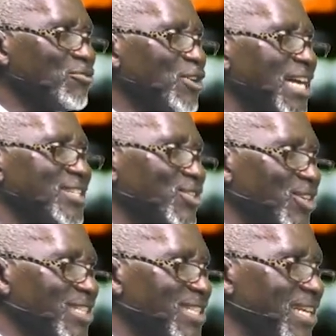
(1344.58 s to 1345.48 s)
if you are
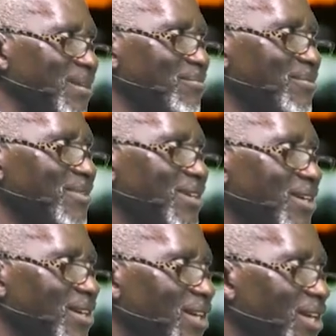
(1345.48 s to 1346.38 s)
insulting them.
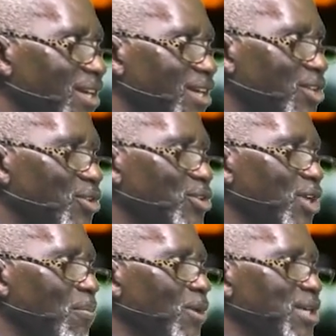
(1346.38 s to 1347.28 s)
You know,
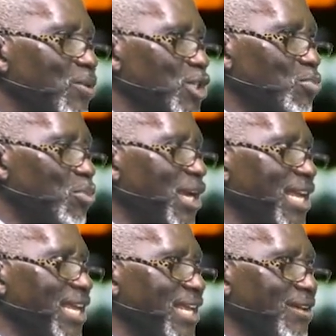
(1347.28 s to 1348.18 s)
somebody was
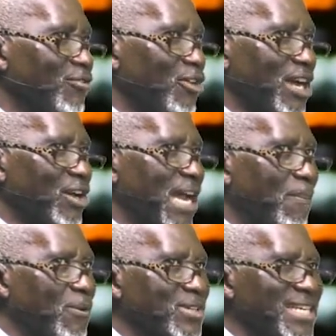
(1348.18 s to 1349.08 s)
praying for
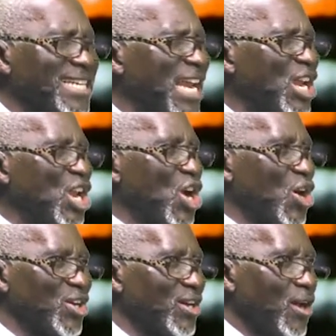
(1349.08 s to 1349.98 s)
another person. He said,
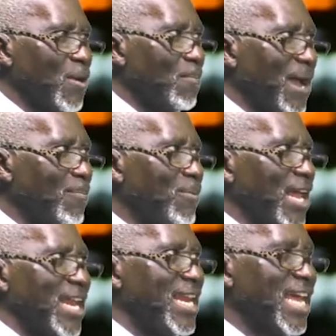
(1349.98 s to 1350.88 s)
Lord, my
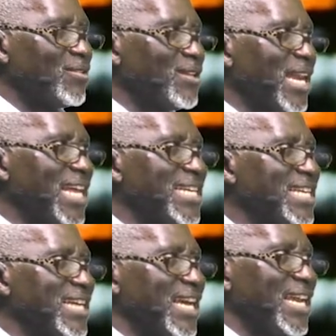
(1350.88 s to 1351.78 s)
let let
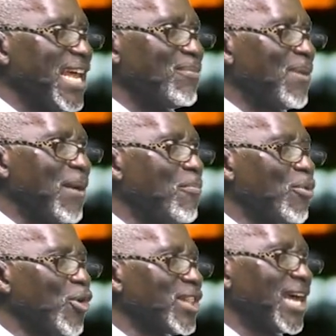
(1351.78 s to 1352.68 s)
the let my
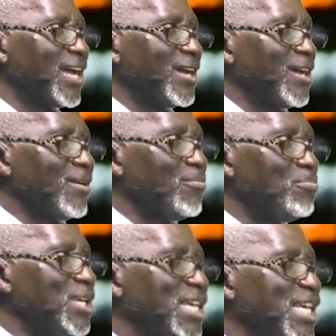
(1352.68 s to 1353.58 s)
brother
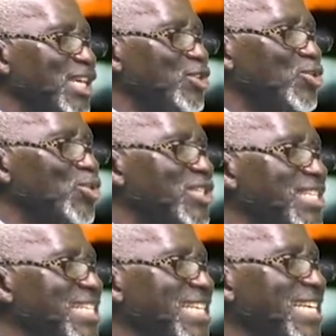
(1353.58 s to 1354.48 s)
begin to
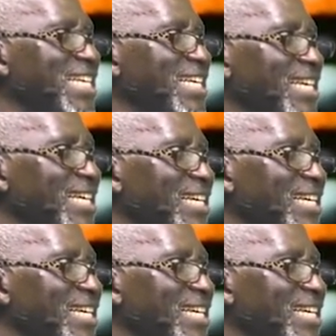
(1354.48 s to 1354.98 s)
see